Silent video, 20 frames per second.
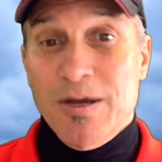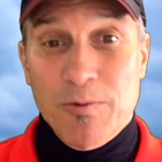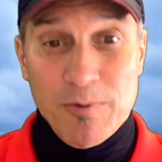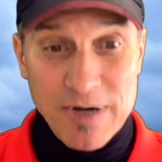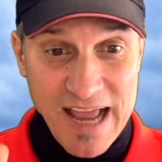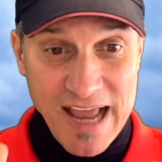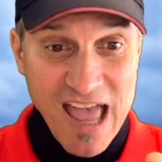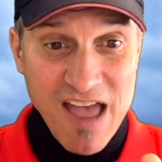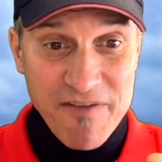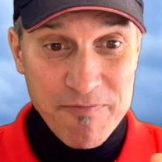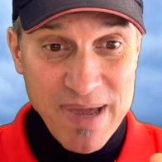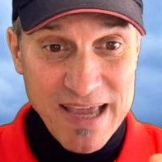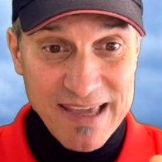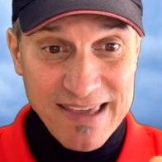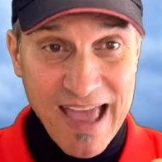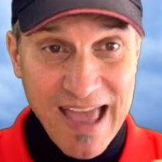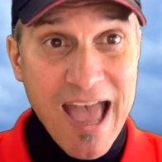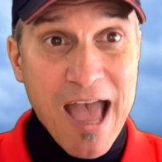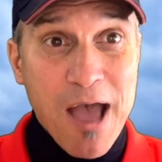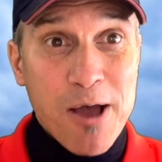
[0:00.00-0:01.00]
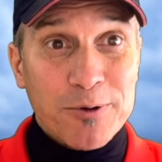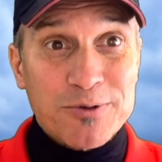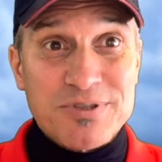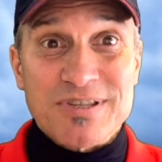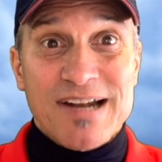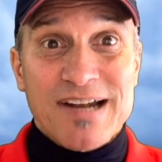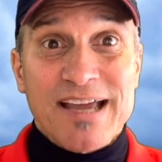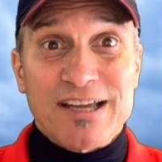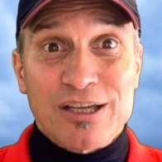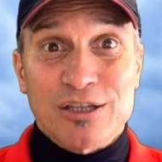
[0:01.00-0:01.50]
When I have my cows
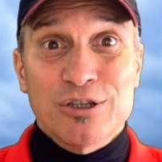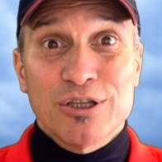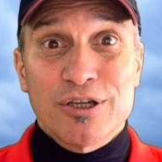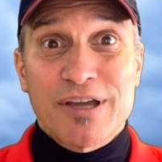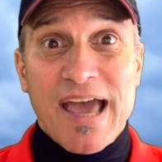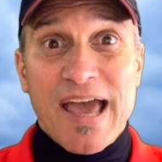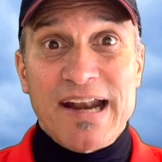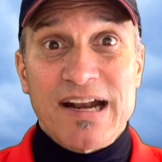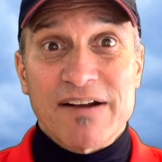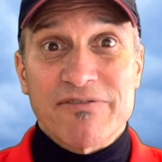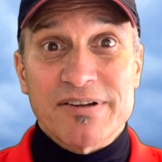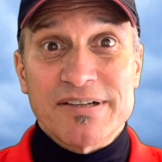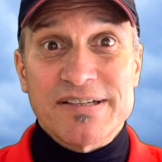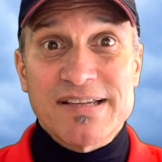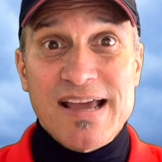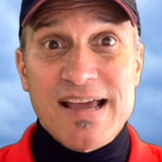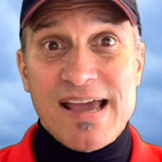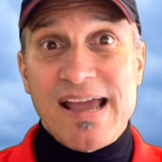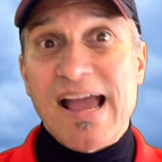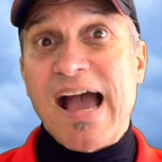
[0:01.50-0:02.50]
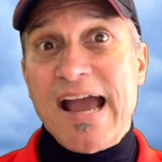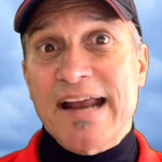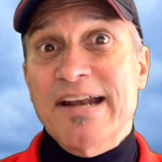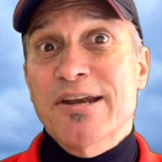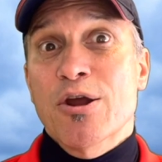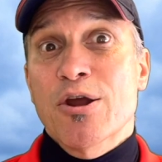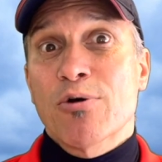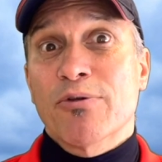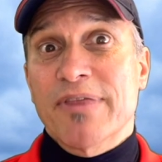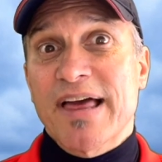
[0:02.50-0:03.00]
that I can look at every day, I
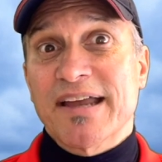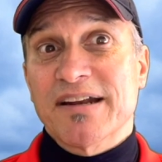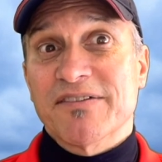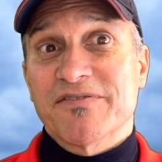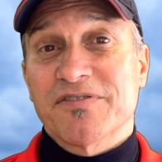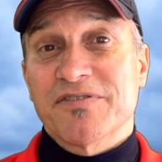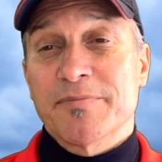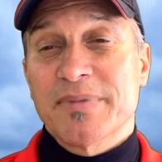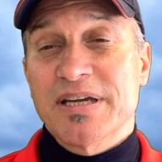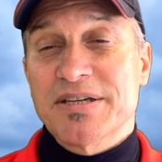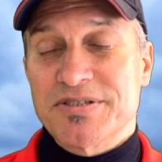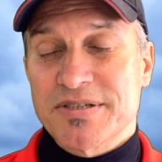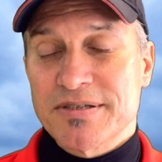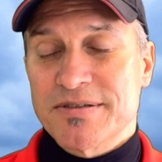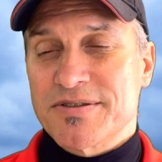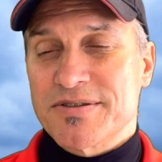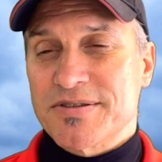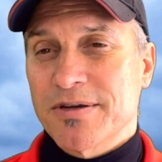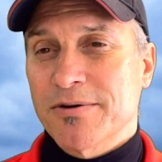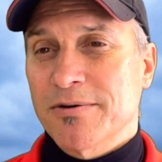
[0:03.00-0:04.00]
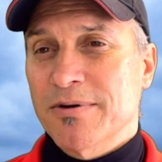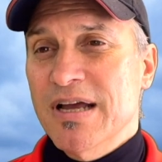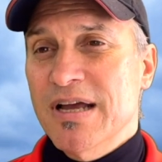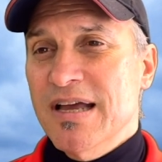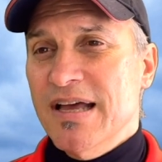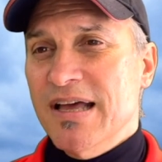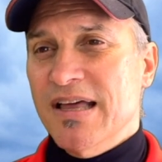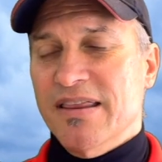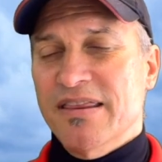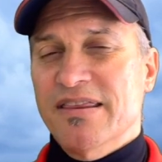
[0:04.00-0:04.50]
know that information. So
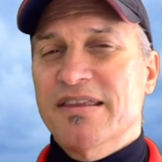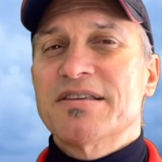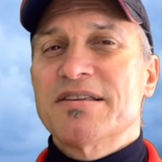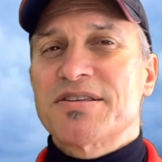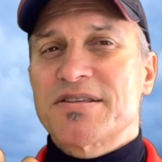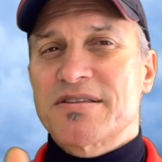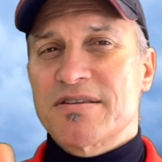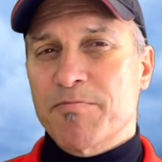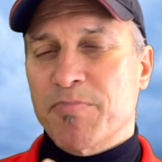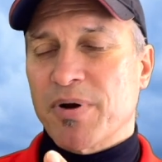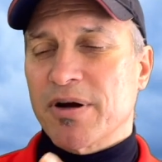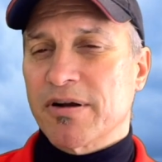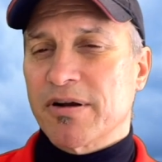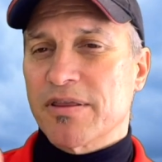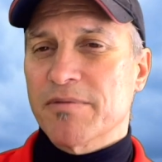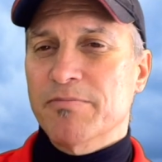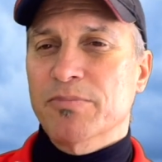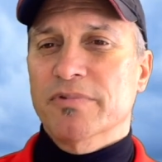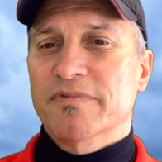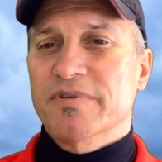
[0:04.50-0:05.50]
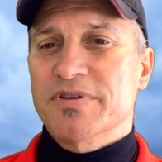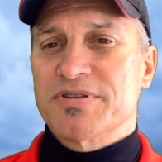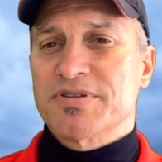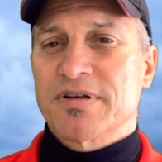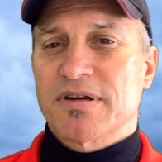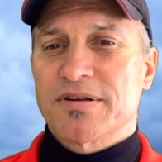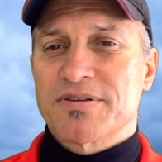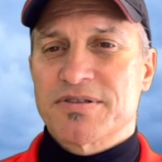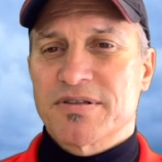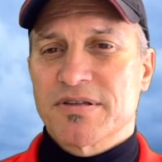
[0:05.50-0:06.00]
this part of the movie
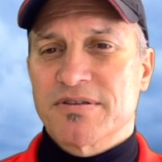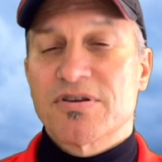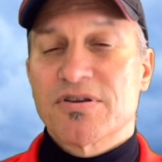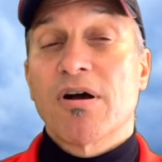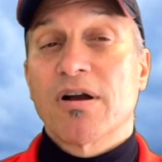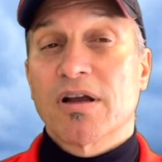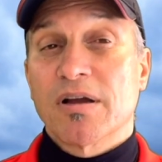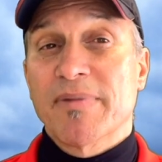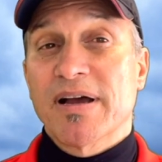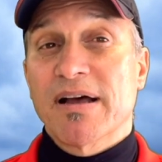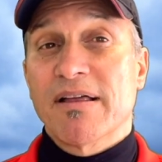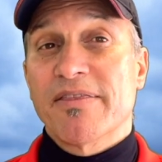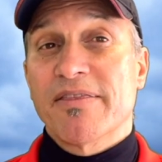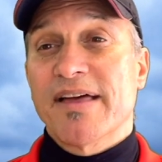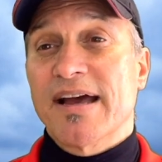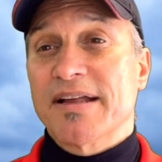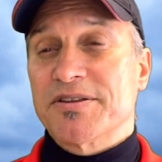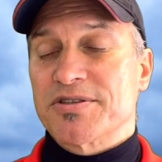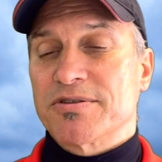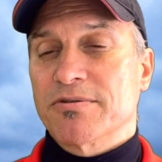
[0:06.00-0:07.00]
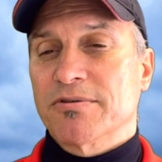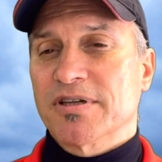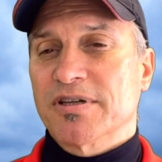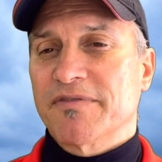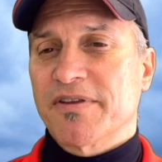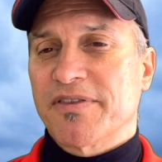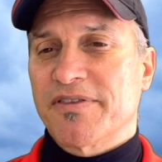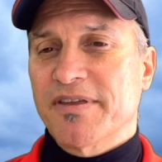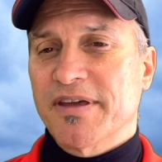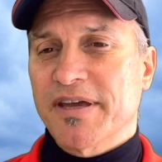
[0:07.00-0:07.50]
starts to talk about that sort
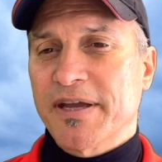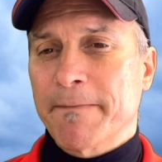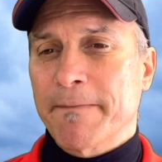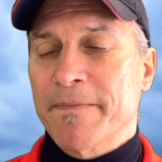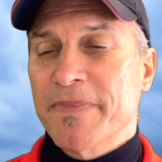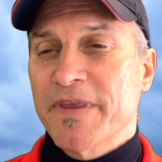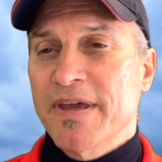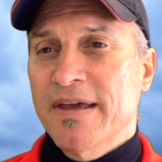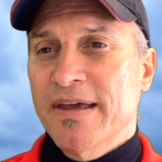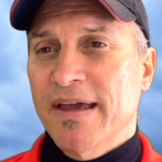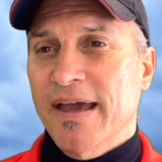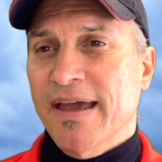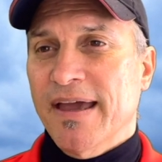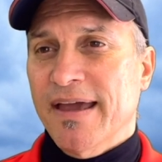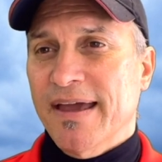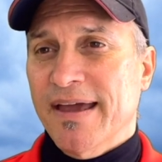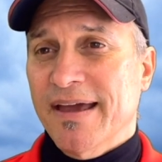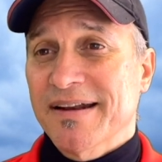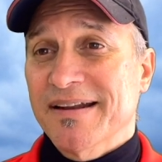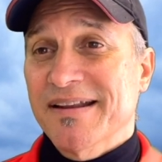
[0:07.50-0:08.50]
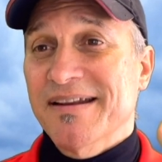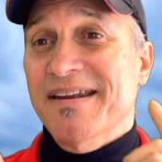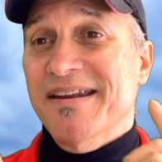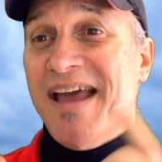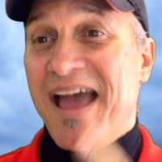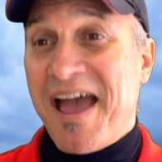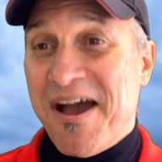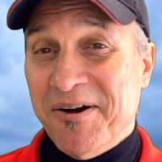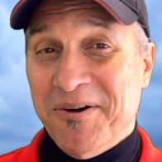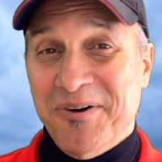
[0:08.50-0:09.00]
of a thing. And
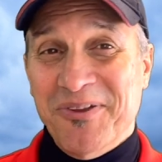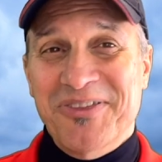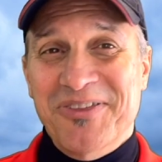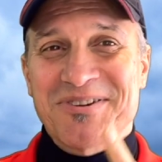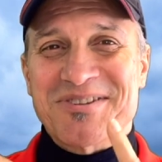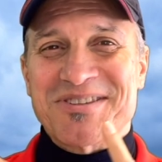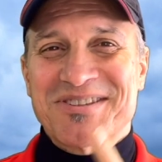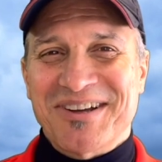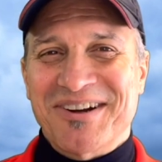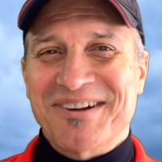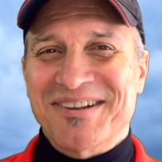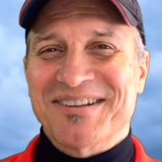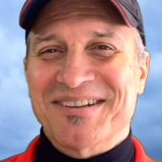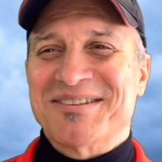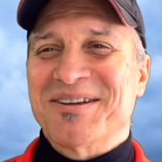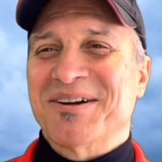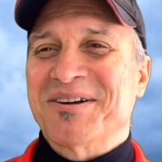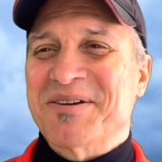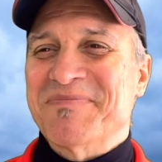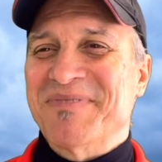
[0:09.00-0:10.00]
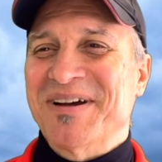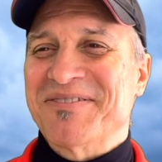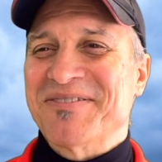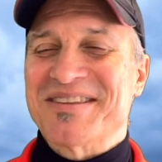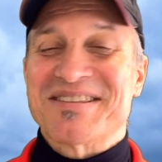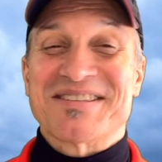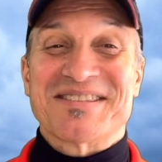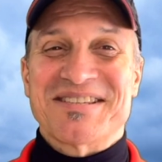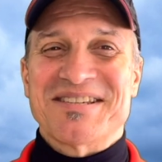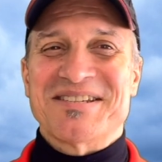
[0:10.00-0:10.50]
now they're starting to talk about
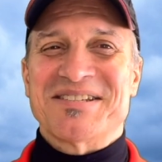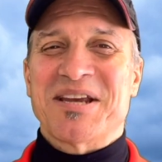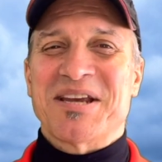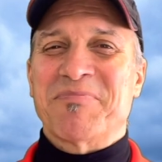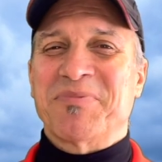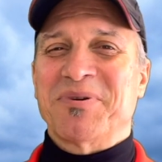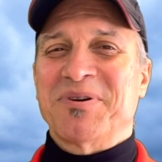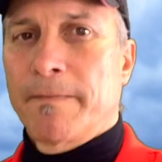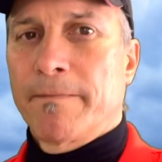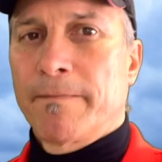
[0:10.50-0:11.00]
the sea shepherd.